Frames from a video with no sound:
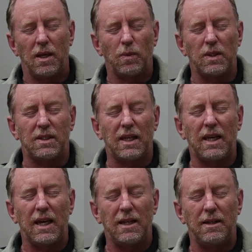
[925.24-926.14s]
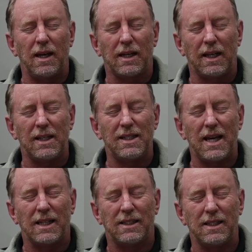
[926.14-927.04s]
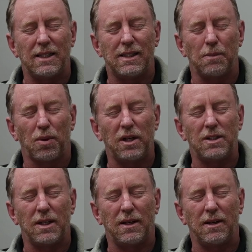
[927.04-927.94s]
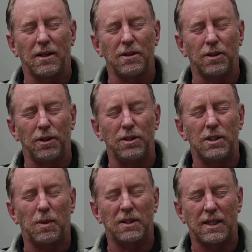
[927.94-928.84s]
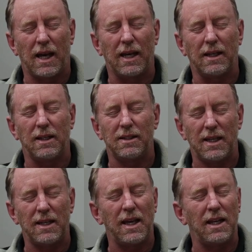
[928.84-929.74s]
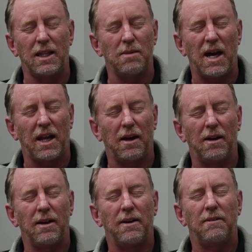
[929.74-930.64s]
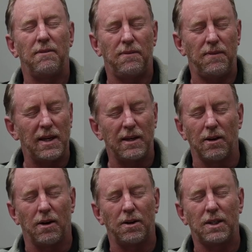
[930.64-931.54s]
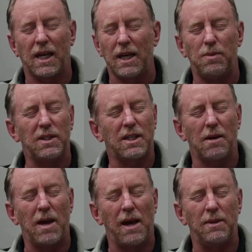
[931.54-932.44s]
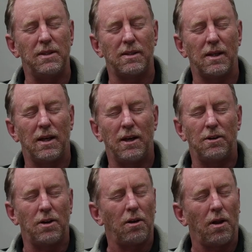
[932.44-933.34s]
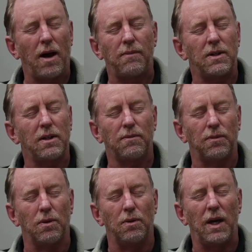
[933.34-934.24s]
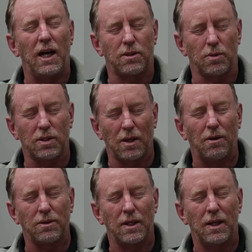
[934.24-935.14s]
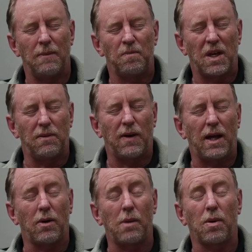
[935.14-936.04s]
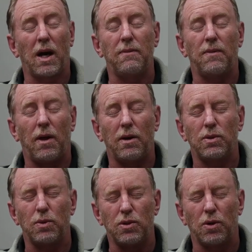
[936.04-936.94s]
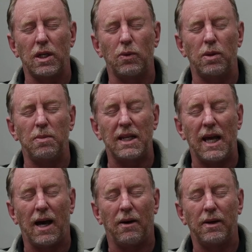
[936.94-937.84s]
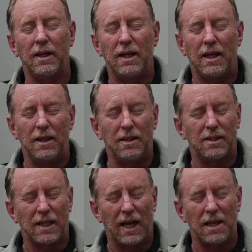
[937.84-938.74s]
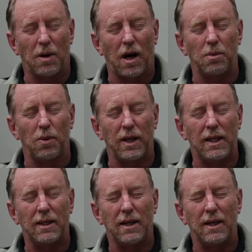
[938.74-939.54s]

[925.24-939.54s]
We see in Ecclesiastes, the preacher concludes by saying, Let us hear the end of the matter. Fear God, keep his commandments, no life to the full as a result. And Father, I pray for those who are joining with me now in this daily Bible reading